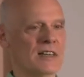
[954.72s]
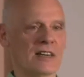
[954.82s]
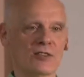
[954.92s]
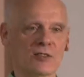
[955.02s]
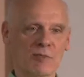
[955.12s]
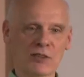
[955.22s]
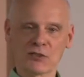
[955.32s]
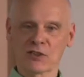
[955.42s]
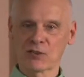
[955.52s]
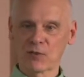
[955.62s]

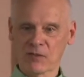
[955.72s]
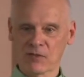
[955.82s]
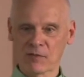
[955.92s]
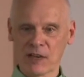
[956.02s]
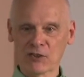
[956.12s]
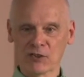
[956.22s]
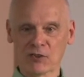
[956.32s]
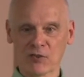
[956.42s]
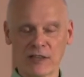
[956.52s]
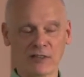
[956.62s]
especially the Reformation
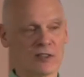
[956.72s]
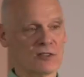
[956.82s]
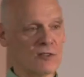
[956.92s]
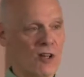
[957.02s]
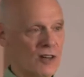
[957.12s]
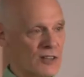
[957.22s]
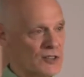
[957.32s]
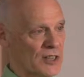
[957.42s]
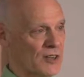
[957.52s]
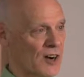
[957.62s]
creeds. As long
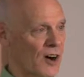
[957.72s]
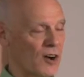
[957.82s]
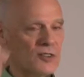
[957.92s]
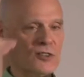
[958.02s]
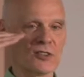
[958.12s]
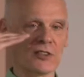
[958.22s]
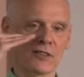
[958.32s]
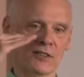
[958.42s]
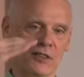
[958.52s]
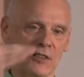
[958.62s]
as they are,
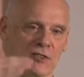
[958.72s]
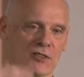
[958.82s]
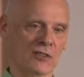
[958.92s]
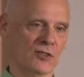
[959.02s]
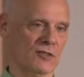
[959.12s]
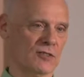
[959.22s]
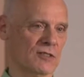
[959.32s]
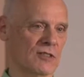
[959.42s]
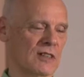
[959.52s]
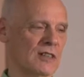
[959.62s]
stick to the
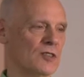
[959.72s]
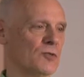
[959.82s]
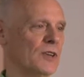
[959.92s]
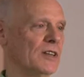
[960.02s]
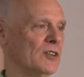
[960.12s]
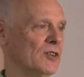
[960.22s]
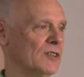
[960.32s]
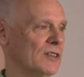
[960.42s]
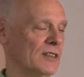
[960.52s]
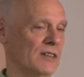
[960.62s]
essentials. We need
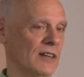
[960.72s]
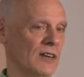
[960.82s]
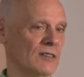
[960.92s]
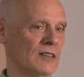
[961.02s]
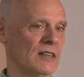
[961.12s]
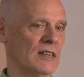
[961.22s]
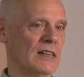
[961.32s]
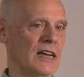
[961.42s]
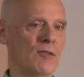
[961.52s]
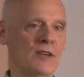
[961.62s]
unity there,
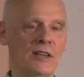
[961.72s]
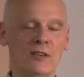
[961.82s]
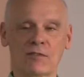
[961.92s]
and we need the